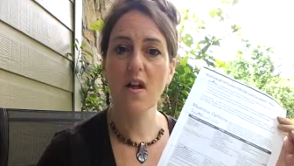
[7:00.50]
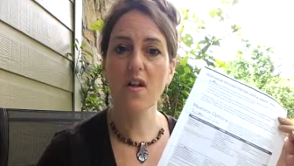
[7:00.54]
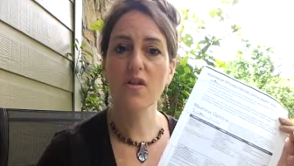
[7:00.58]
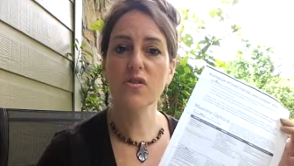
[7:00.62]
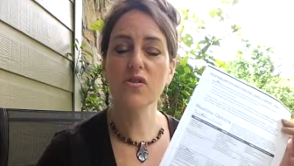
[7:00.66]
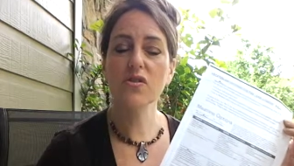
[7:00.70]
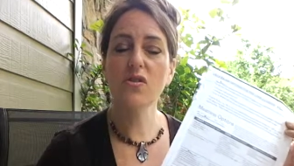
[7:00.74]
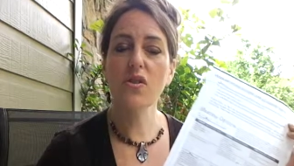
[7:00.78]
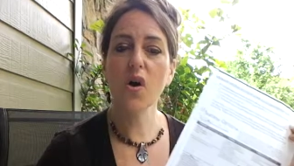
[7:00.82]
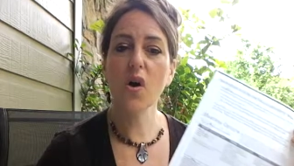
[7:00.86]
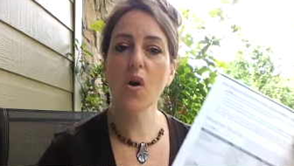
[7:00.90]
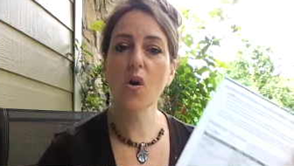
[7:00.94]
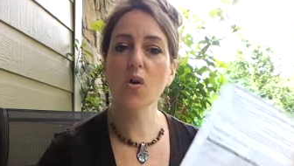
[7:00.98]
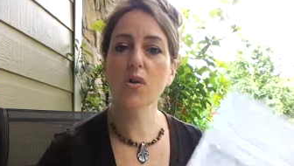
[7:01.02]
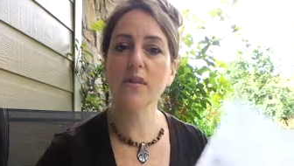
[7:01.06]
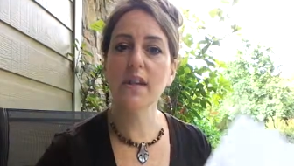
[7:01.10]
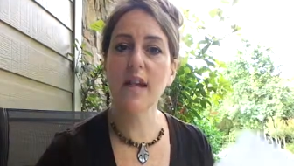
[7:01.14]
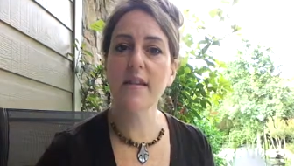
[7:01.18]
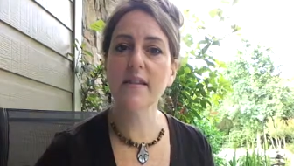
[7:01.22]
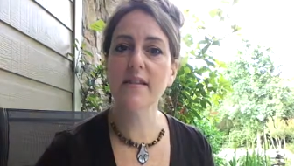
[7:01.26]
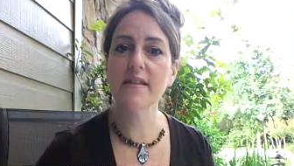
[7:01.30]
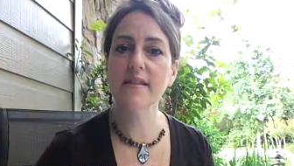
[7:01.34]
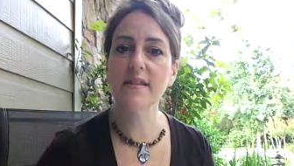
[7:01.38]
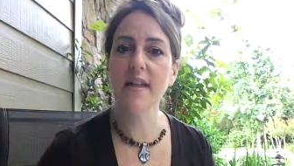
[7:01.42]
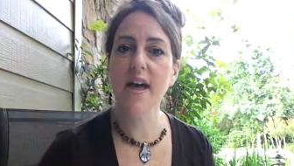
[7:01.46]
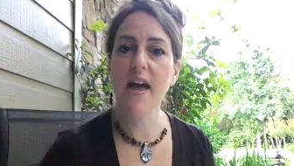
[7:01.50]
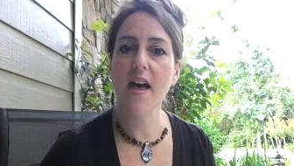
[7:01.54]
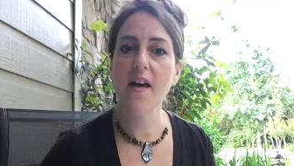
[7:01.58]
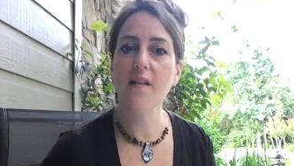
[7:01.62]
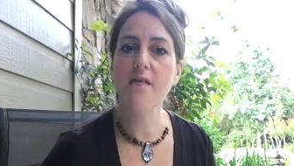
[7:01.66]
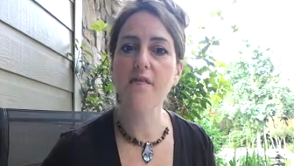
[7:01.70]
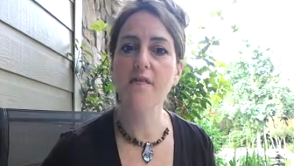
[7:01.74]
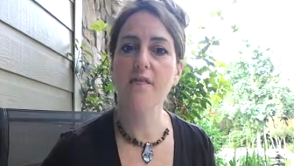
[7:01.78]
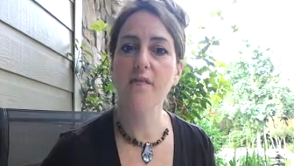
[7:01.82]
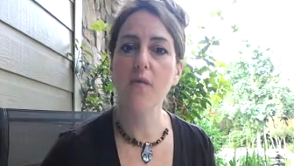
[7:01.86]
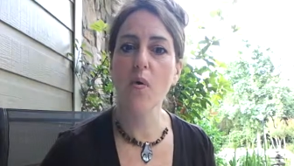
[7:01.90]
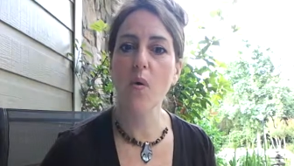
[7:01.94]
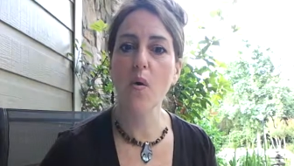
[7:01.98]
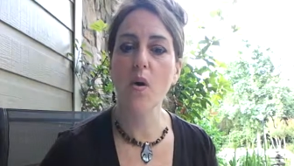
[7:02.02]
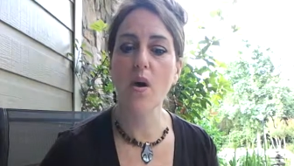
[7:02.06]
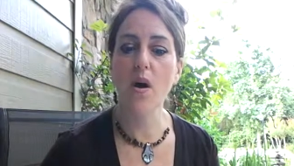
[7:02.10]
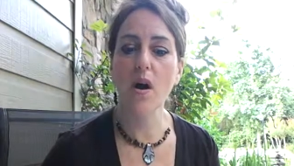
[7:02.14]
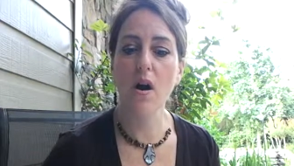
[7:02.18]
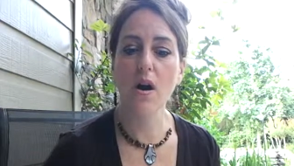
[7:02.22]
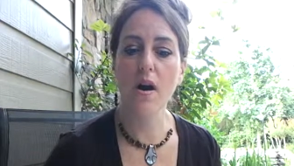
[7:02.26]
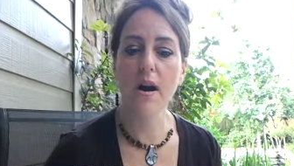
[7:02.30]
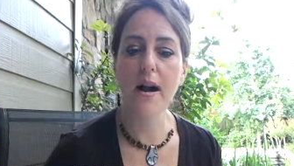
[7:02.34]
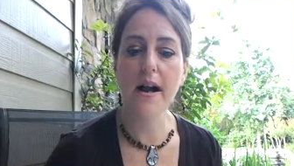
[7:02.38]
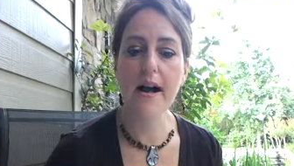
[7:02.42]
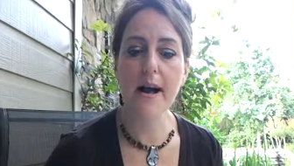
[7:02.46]
So let's say
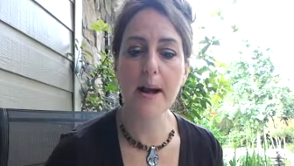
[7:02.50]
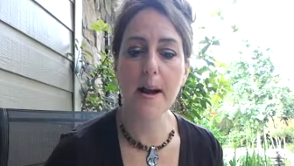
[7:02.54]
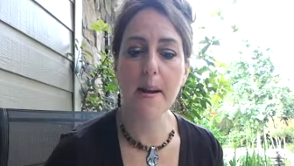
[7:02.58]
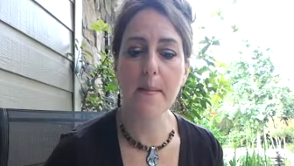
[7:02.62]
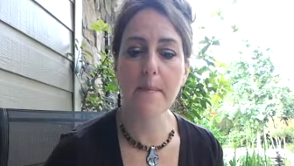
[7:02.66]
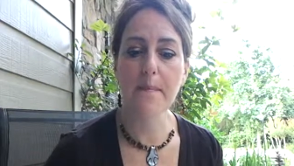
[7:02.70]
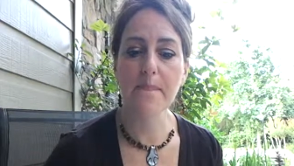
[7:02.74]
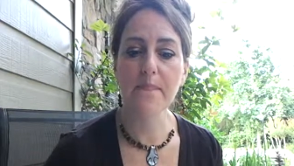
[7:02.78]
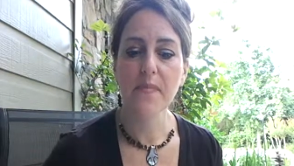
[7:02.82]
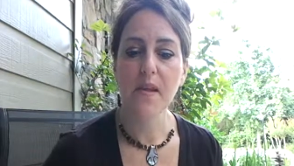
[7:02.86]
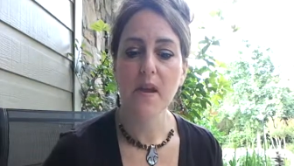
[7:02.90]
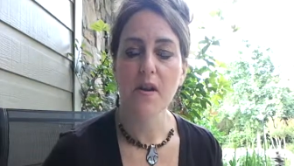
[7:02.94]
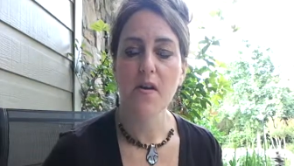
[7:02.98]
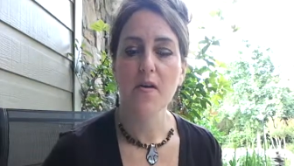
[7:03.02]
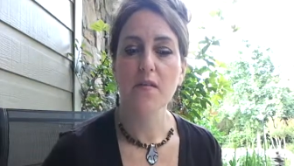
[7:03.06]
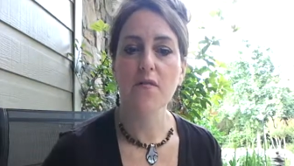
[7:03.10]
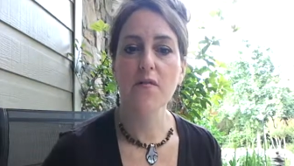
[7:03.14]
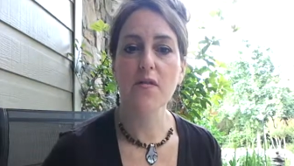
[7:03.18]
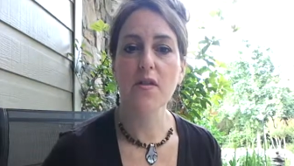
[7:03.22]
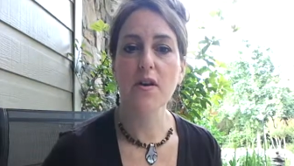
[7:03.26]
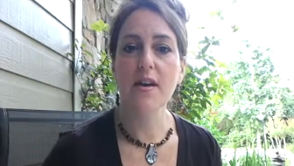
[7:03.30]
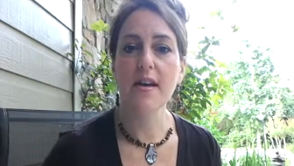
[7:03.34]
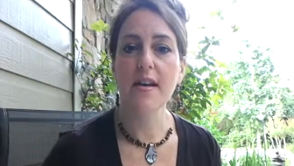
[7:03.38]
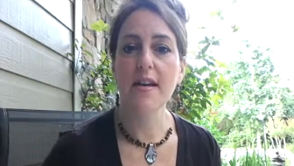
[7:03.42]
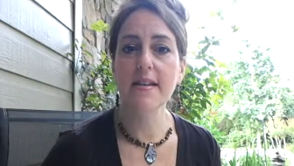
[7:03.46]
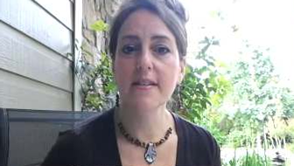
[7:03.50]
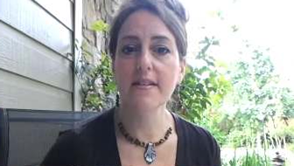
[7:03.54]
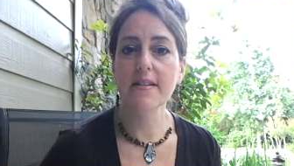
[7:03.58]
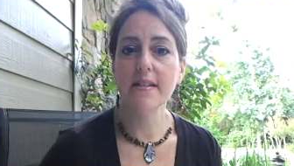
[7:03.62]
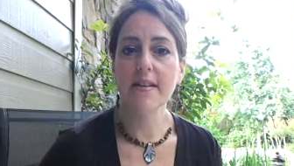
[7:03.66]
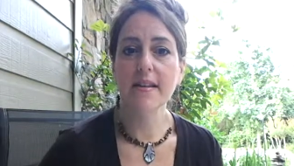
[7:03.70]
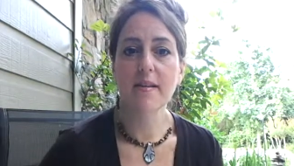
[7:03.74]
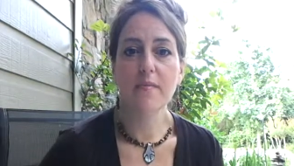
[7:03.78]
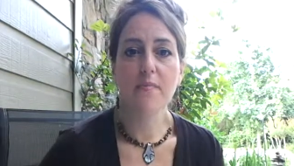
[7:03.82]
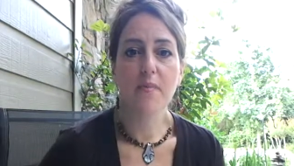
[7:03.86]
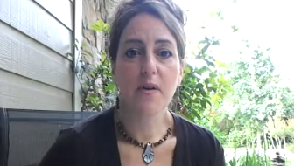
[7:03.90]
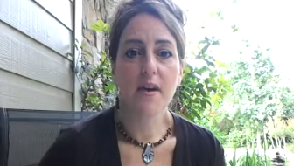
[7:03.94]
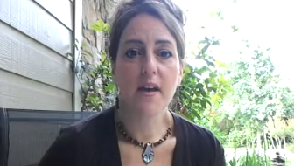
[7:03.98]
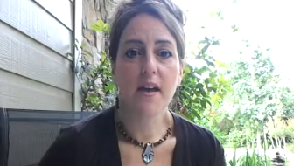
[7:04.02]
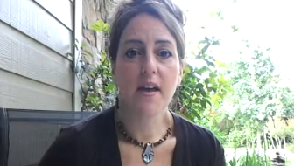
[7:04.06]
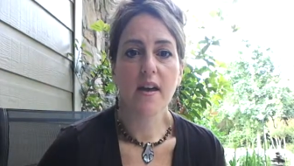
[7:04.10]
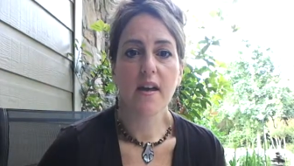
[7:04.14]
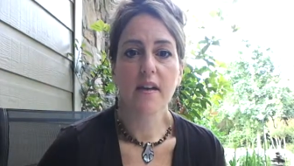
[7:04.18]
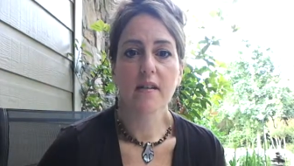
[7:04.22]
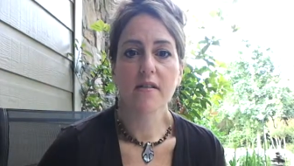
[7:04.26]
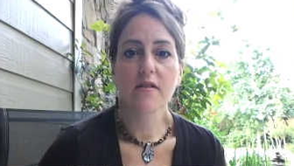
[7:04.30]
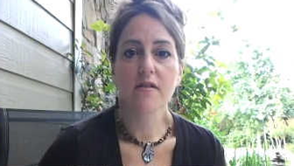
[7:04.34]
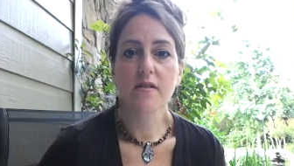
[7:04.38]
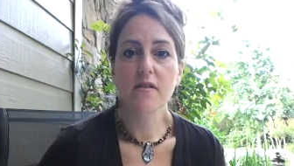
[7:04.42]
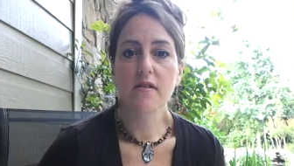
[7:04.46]
for easy
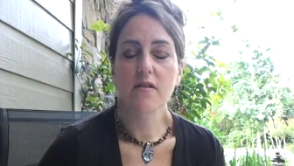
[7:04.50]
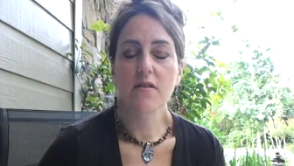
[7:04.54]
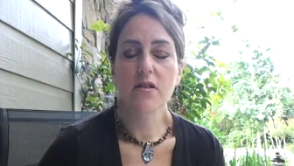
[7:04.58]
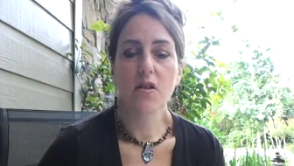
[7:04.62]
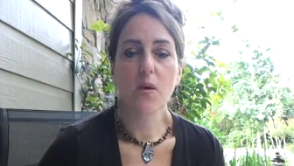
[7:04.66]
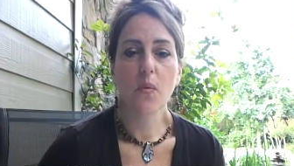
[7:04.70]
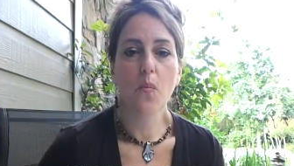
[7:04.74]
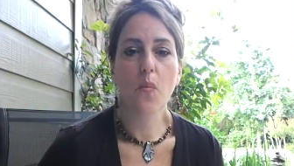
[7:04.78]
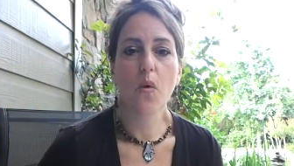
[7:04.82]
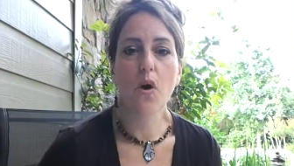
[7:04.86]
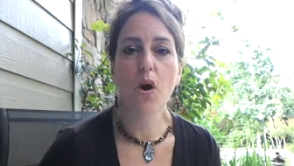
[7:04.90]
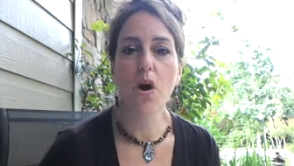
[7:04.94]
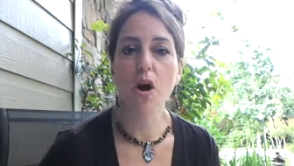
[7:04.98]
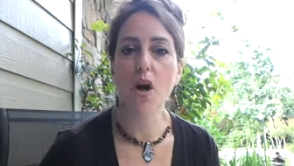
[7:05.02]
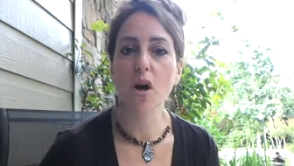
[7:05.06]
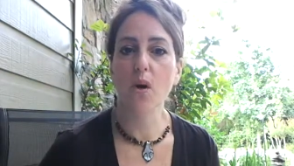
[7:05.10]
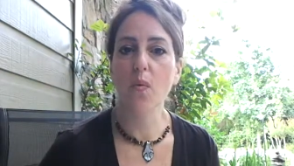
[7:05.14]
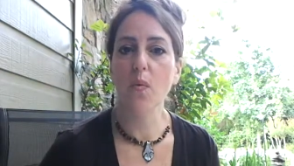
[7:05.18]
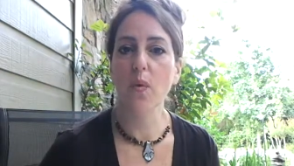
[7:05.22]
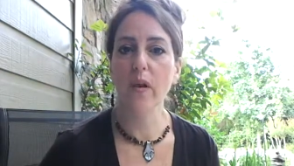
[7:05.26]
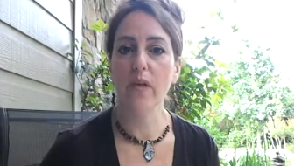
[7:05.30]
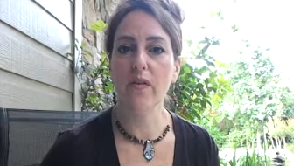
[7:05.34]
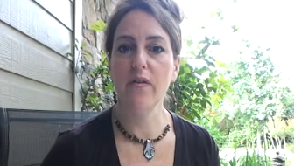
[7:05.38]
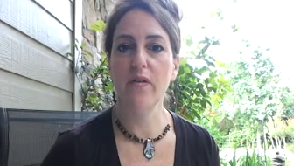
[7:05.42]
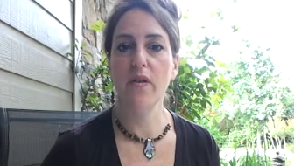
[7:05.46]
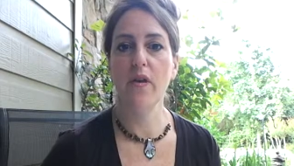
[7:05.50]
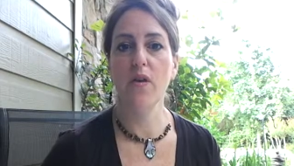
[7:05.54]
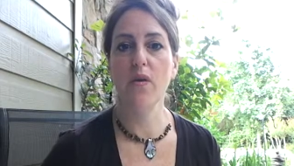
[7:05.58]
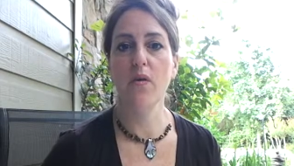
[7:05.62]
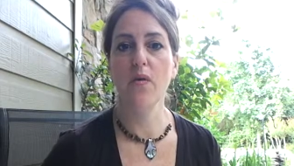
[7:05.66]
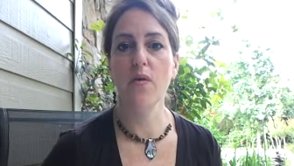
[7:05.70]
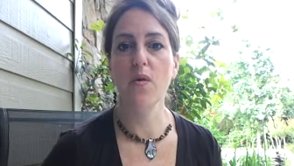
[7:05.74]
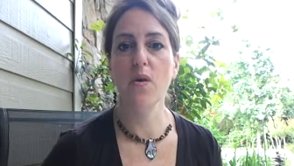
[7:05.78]
bringing to work with you,